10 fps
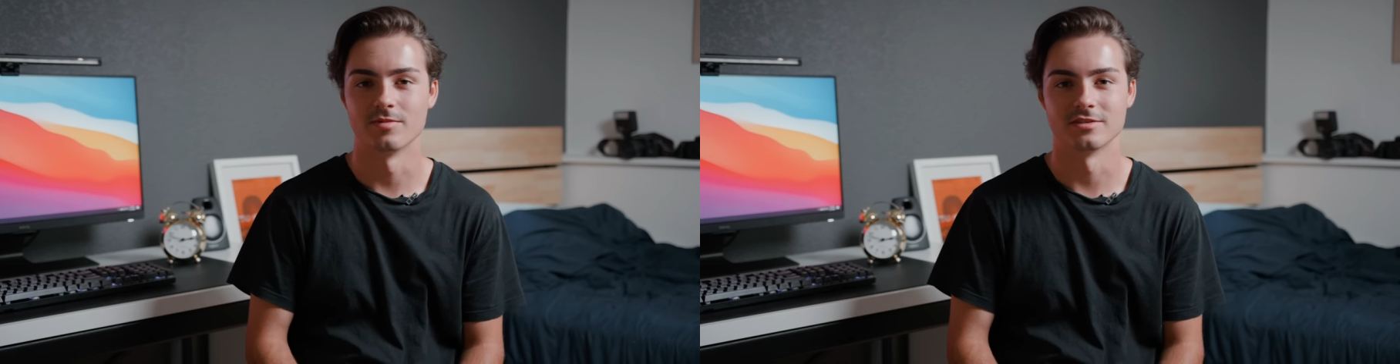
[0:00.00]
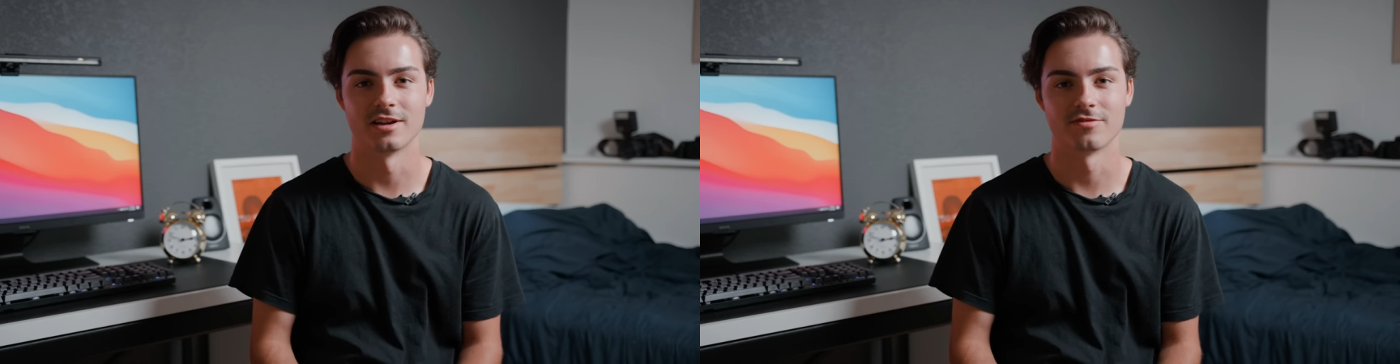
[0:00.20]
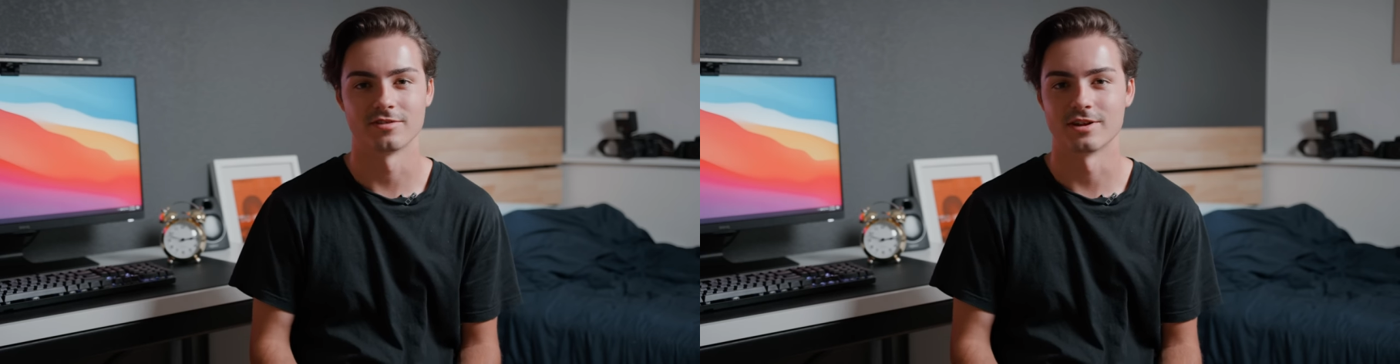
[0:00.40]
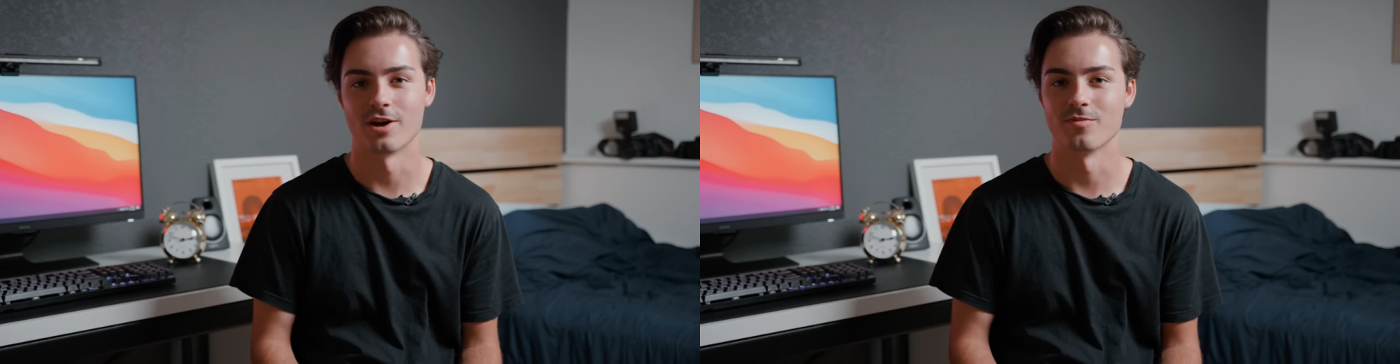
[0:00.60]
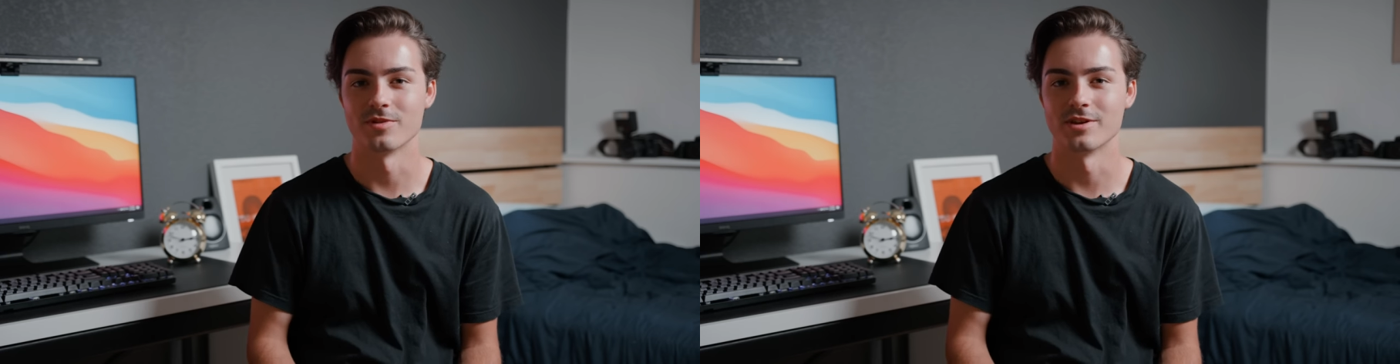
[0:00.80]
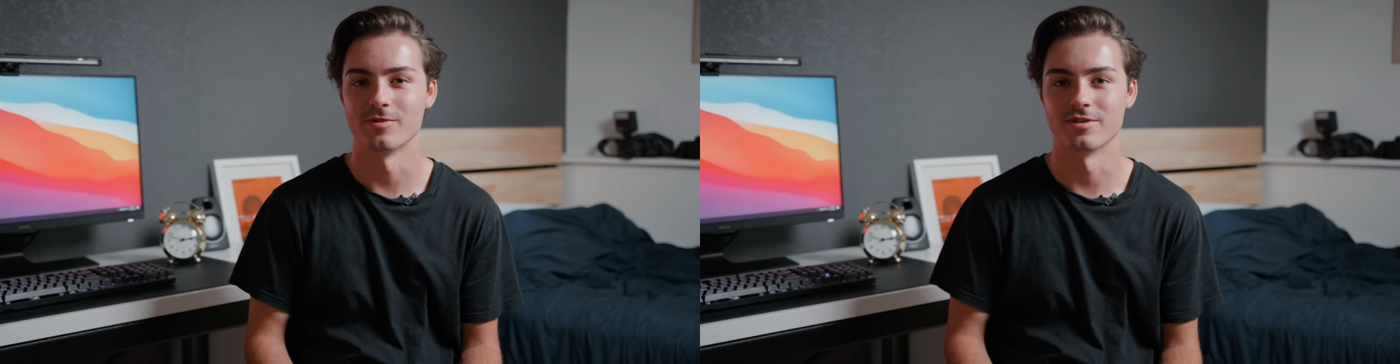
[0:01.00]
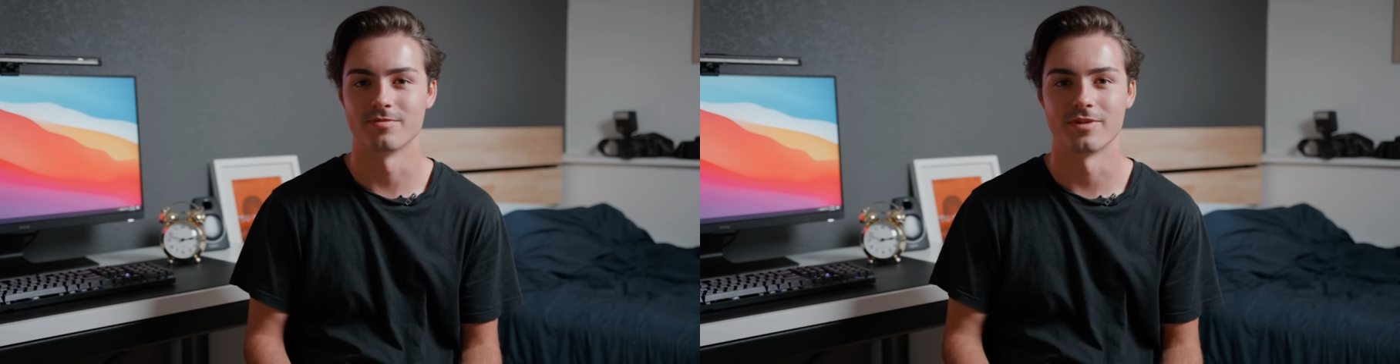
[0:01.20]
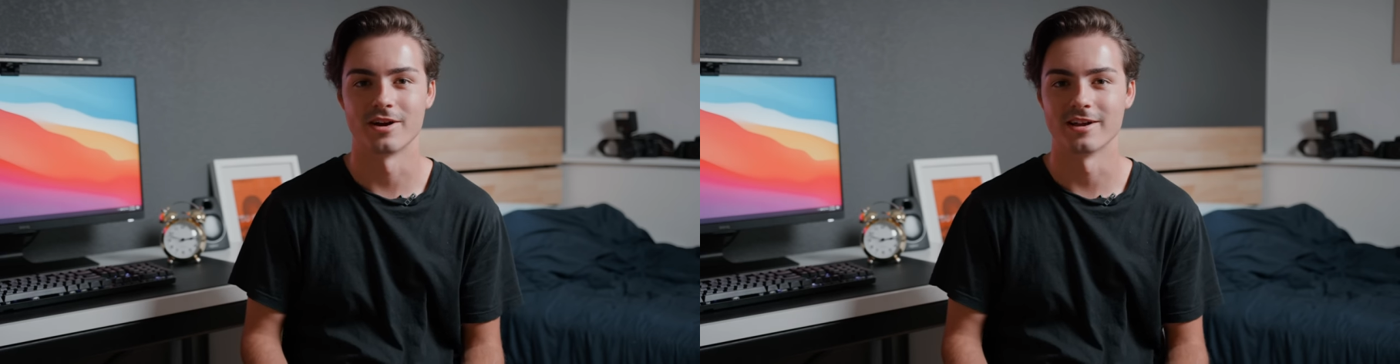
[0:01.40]
It's definitely helped me with
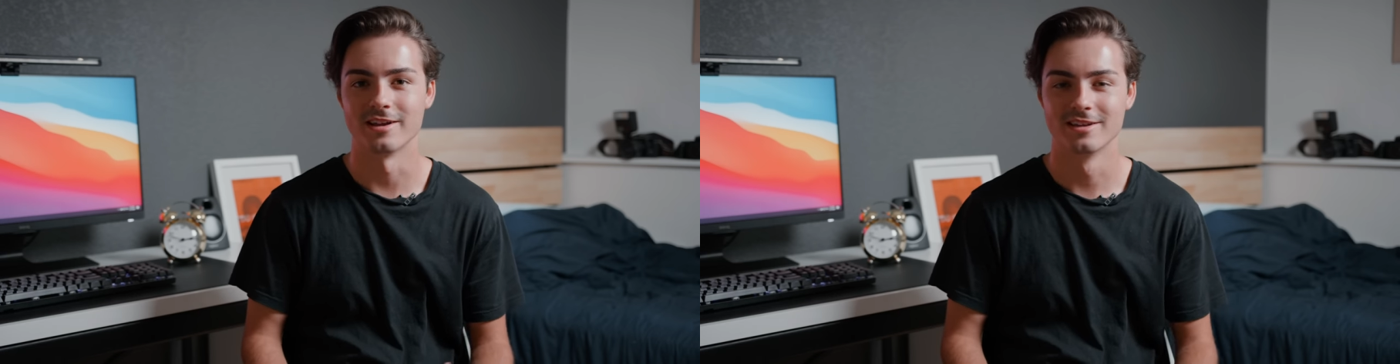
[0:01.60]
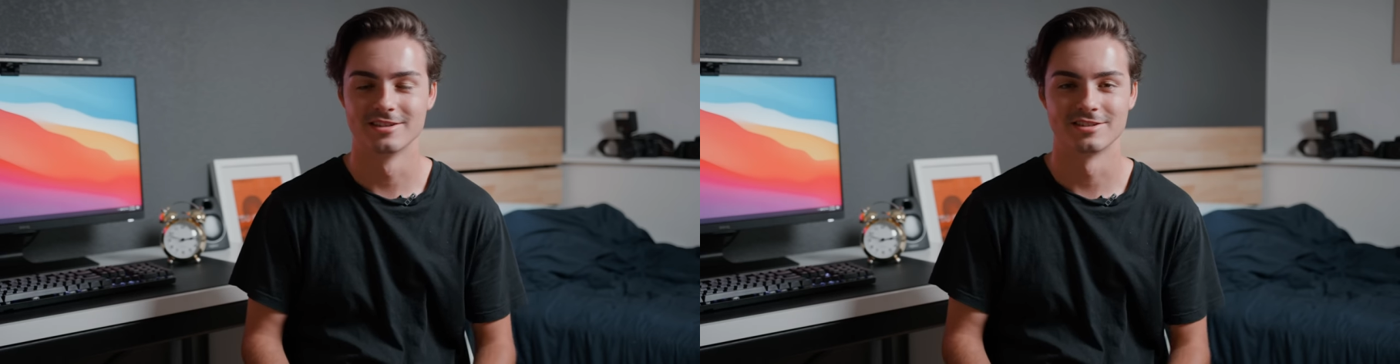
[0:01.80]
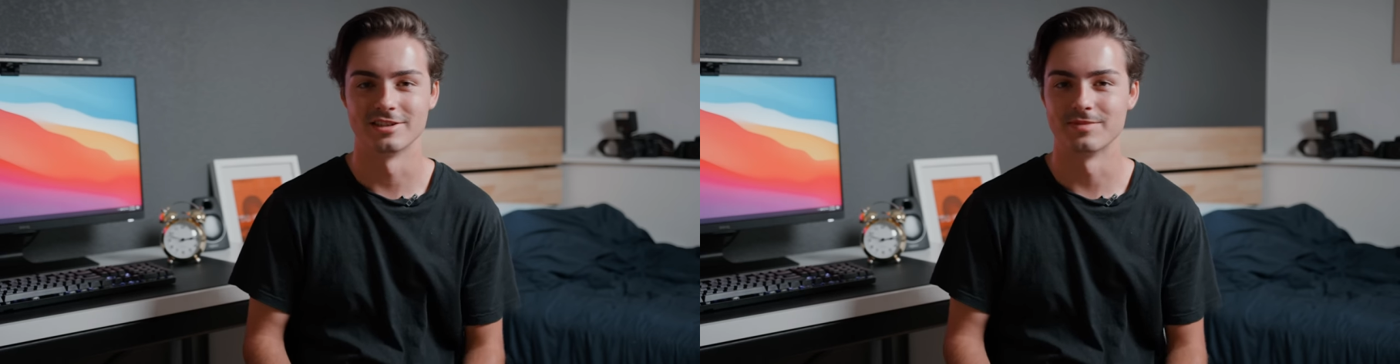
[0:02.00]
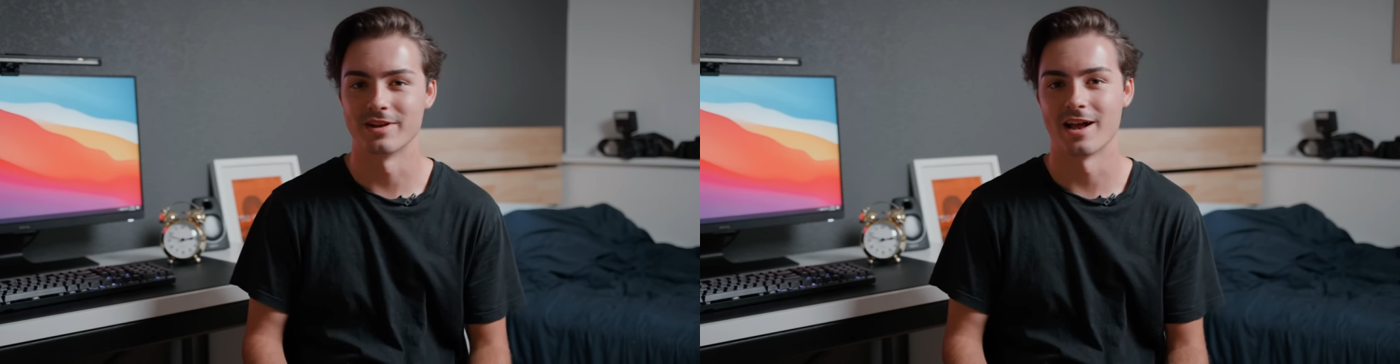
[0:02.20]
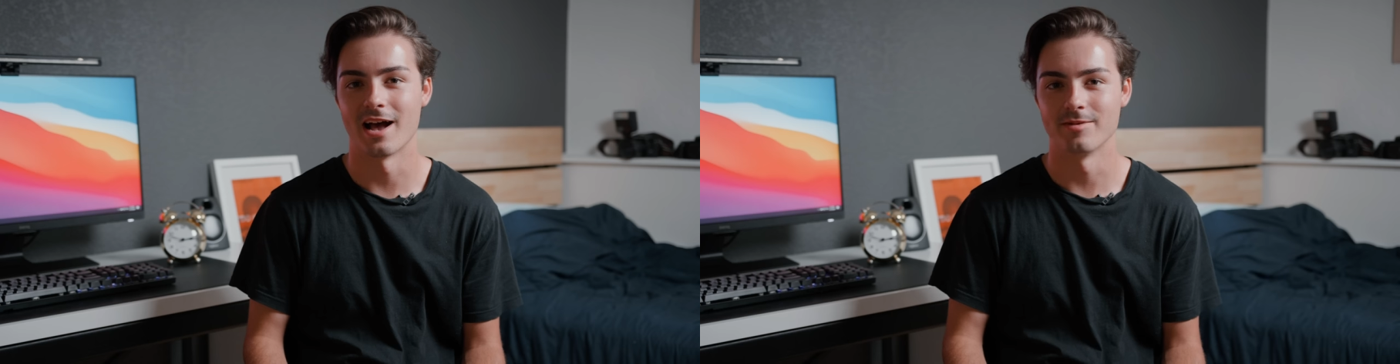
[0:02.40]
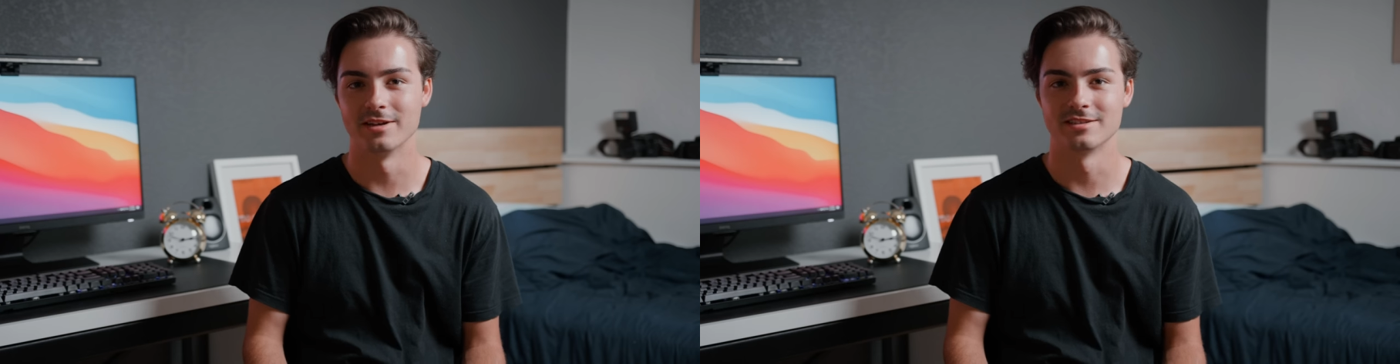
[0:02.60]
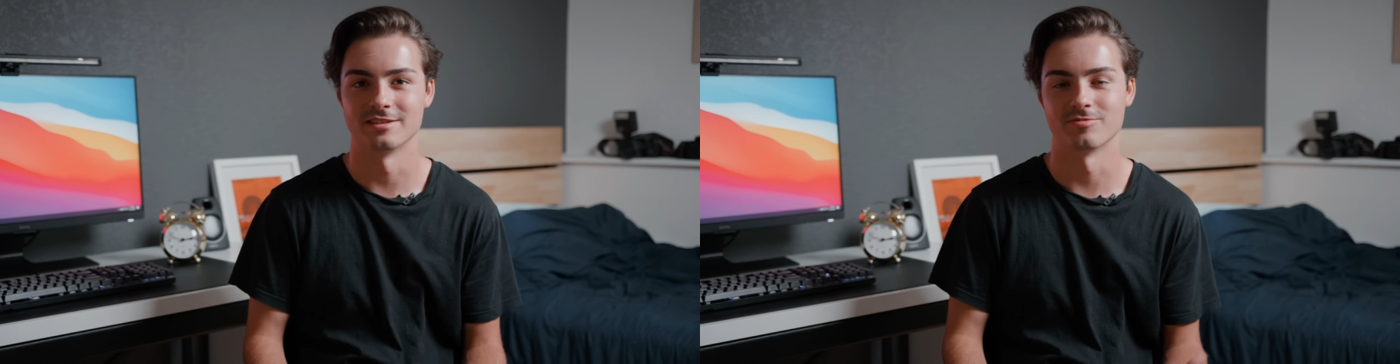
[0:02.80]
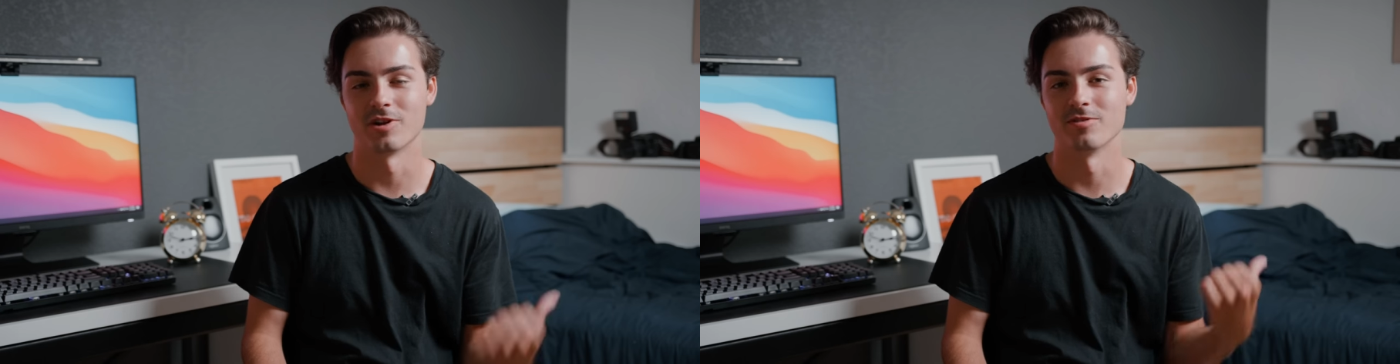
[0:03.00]
my sleeping habits
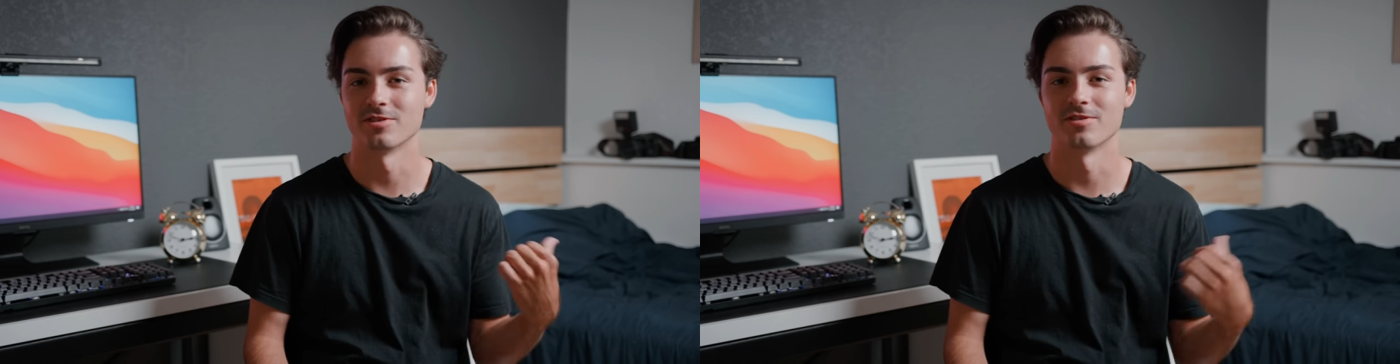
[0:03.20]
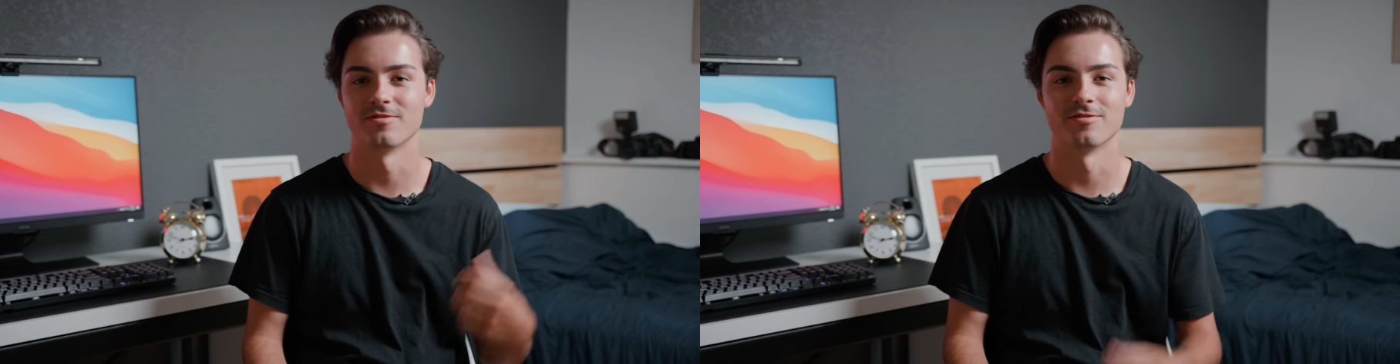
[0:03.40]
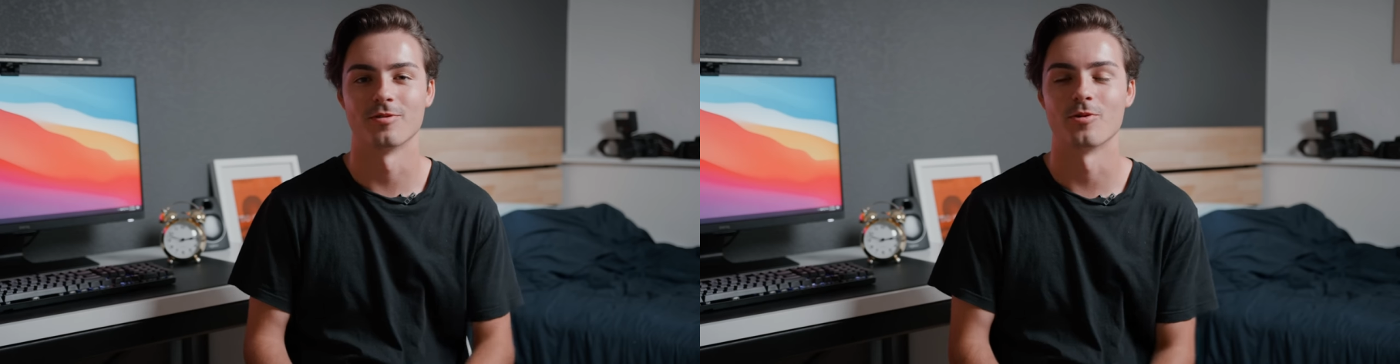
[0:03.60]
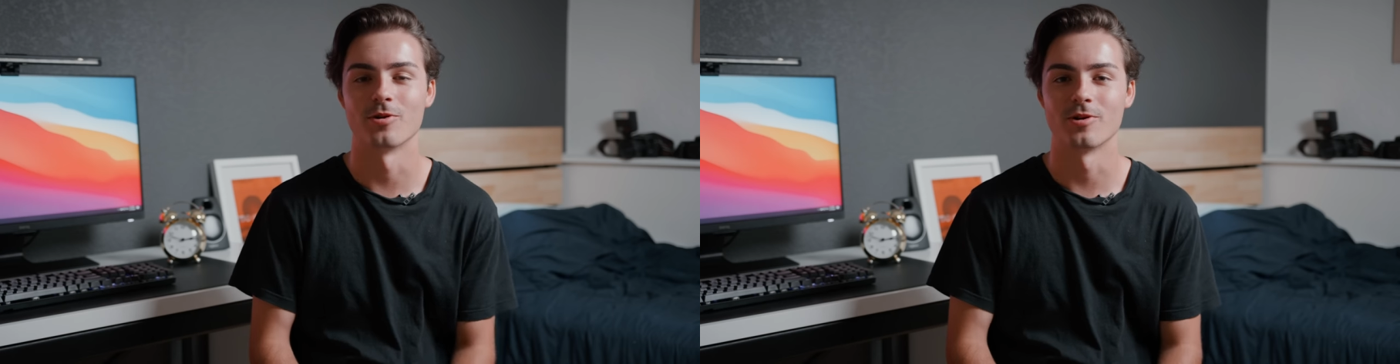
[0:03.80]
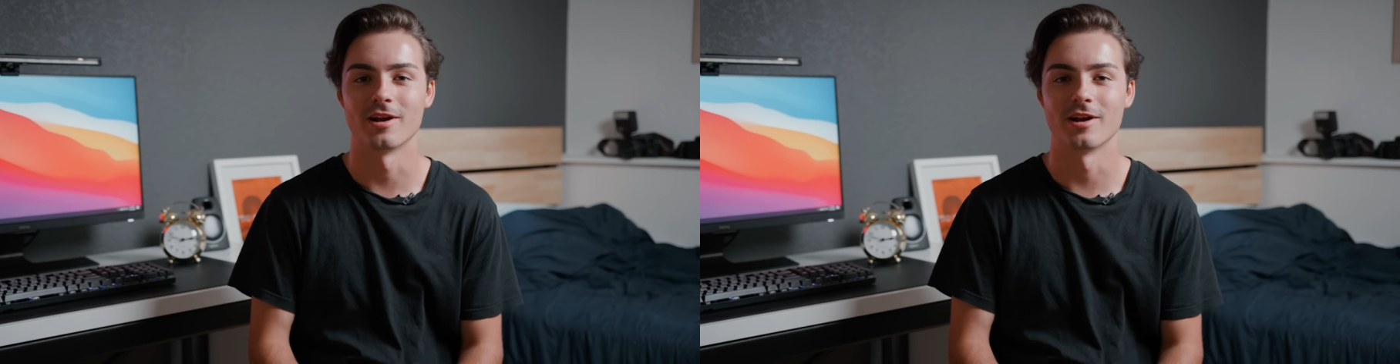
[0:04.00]
is when I was on the floor.